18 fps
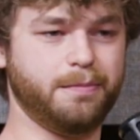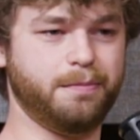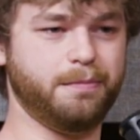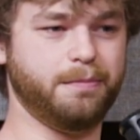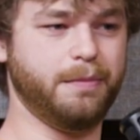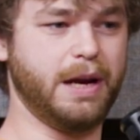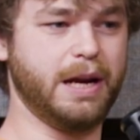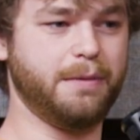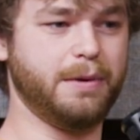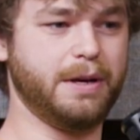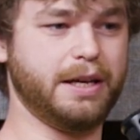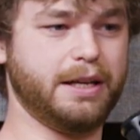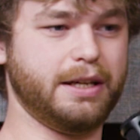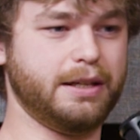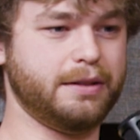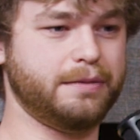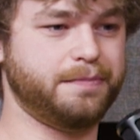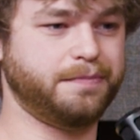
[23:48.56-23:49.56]

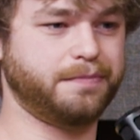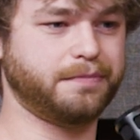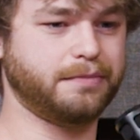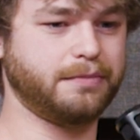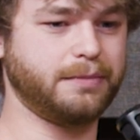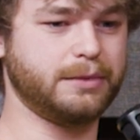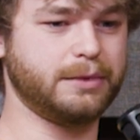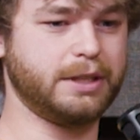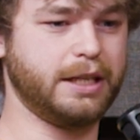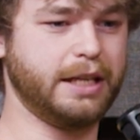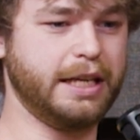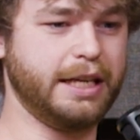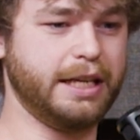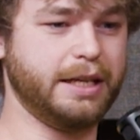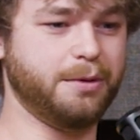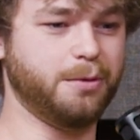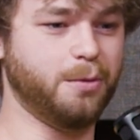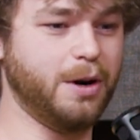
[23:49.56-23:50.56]
maybe
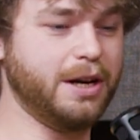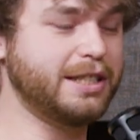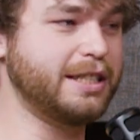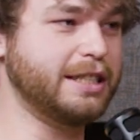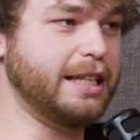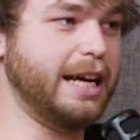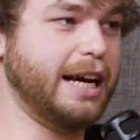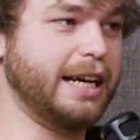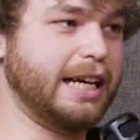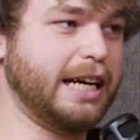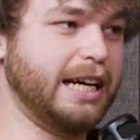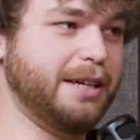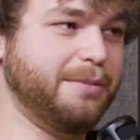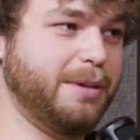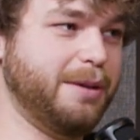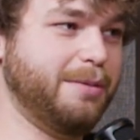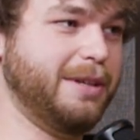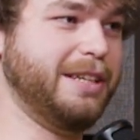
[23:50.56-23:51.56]
he wasn't that
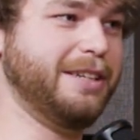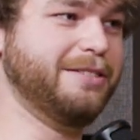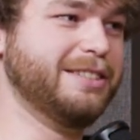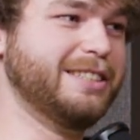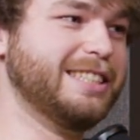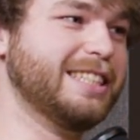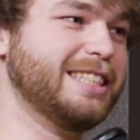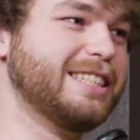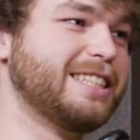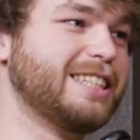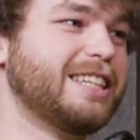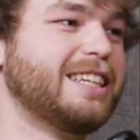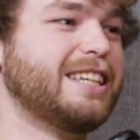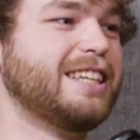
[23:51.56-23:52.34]
guy. Maybe he was just